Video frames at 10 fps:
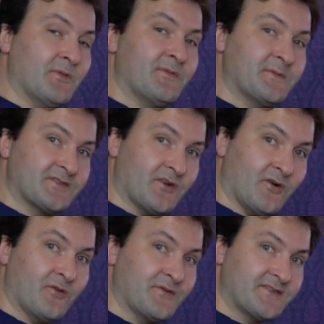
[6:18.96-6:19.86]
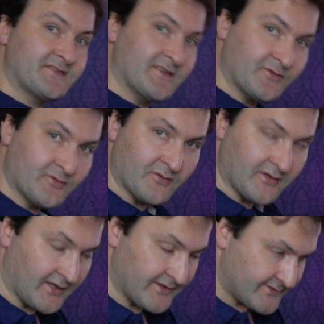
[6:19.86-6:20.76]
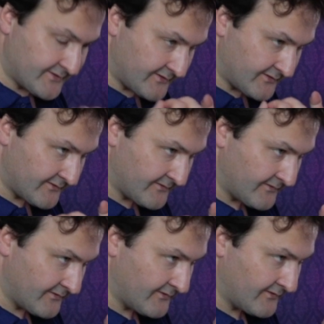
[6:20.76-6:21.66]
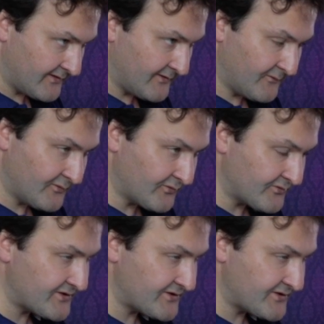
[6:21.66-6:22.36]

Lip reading: movements are always synchronized. If you don't